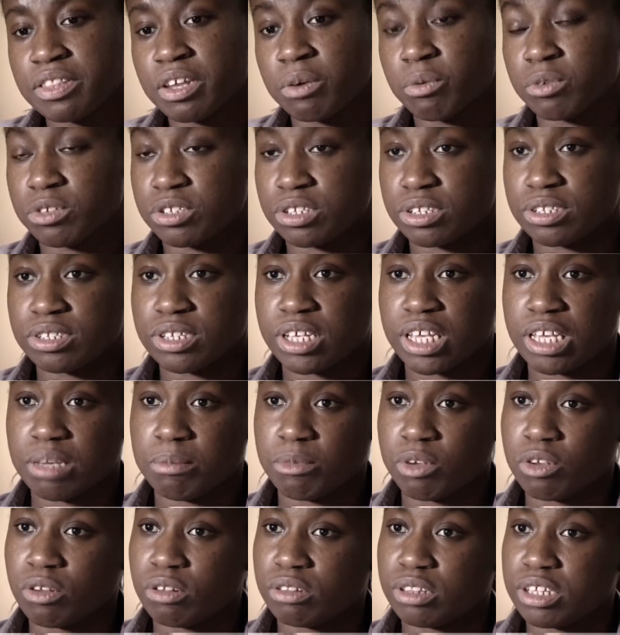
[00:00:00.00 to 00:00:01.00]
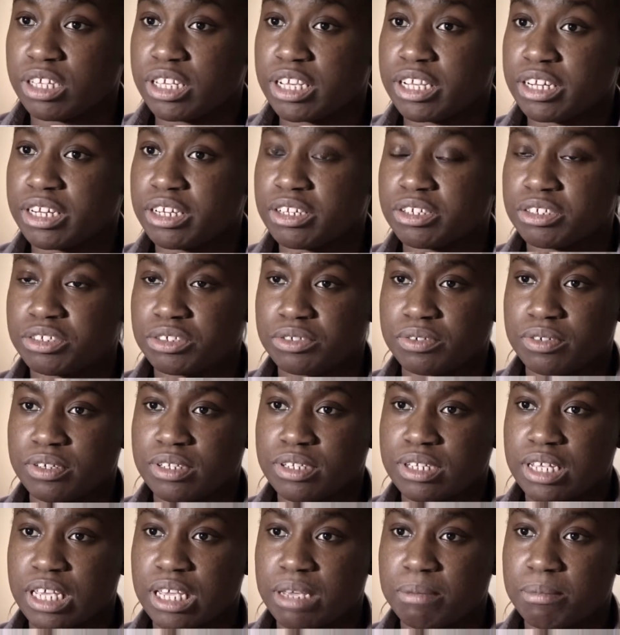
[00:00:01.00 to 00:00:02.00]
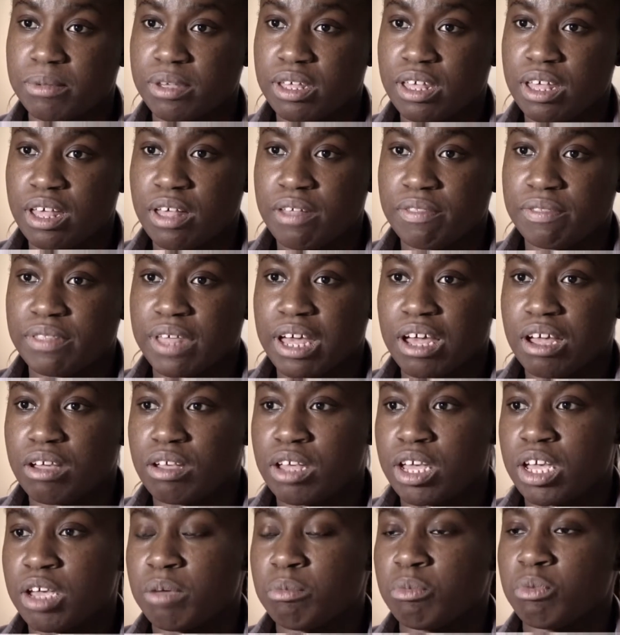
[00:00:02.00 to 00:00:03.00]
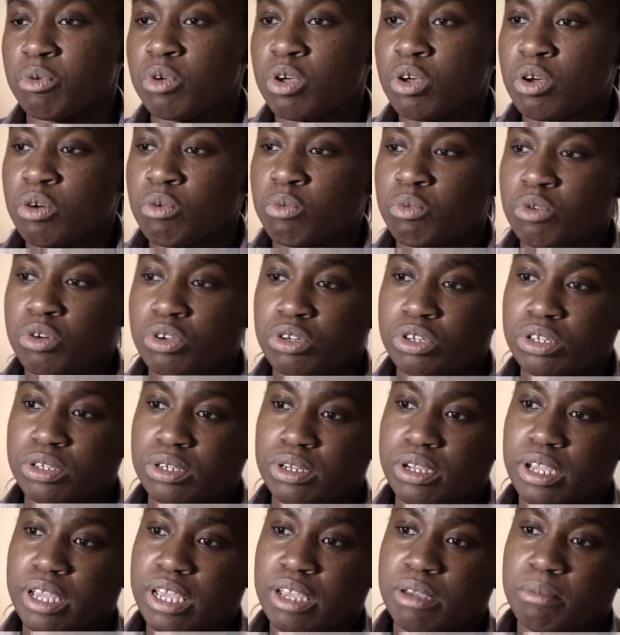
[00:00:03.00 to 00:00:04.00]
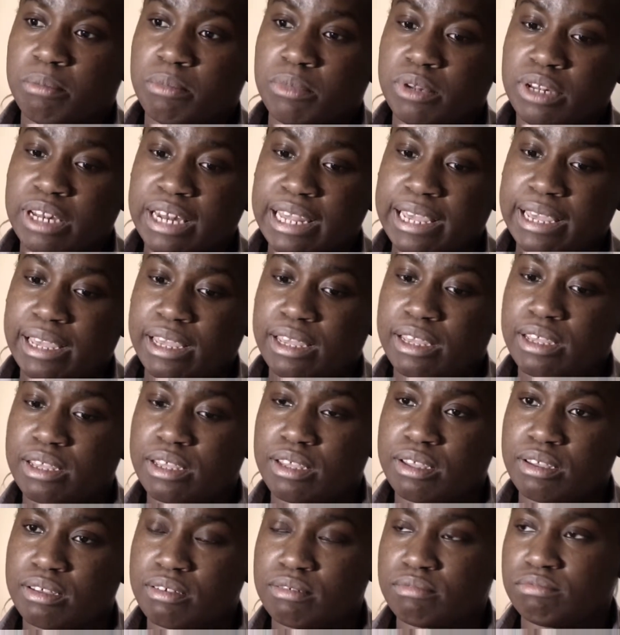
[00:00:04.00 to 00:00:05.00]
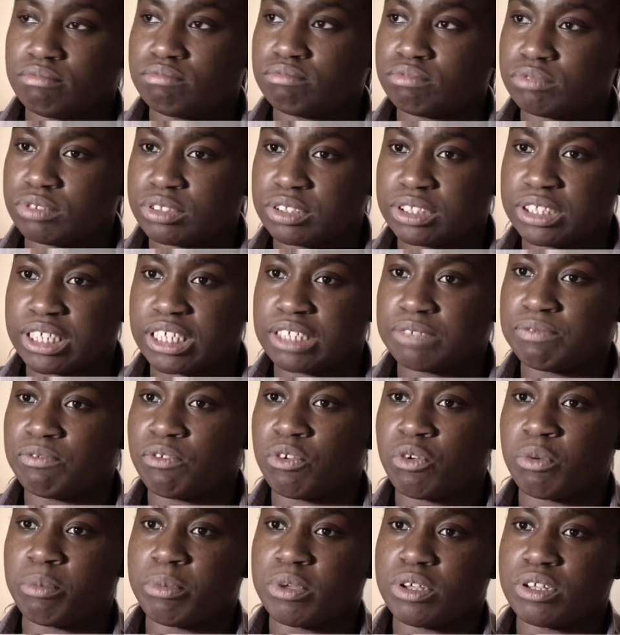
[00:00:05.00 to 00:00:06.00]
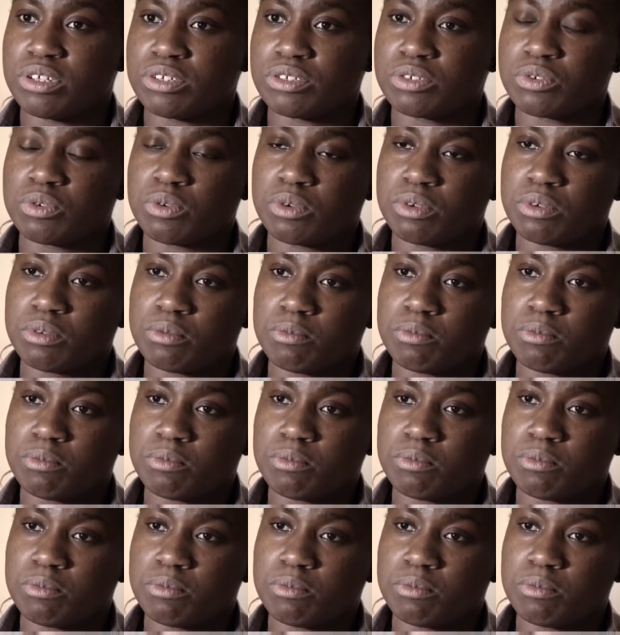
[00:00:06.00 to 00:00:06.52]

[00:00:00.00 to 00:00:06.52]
there was a scheme called the Year in Industry Scheme that would link sixth formers